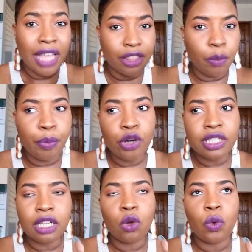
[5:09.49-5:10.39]
And the
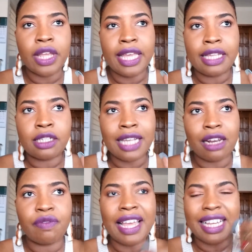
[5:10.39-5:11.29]
person who is
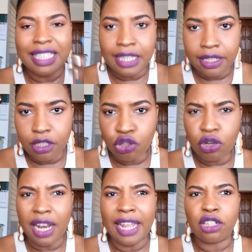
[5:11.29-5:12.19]
kind of like attended
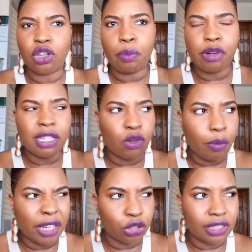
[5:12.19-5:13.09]
to the land, so the person
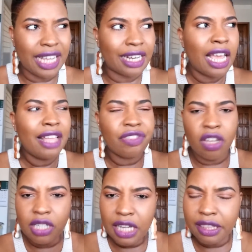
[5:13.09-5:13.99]
who makes sure that
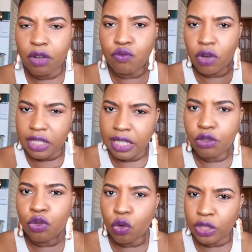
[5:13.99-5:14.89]
there's nothing
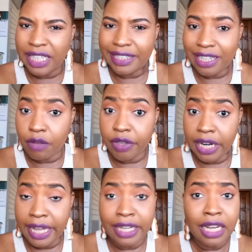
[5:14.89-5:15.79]
rotten, takes care of the
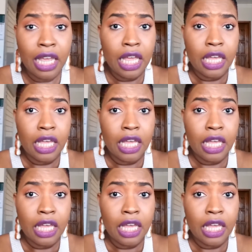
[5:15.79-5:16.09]
land,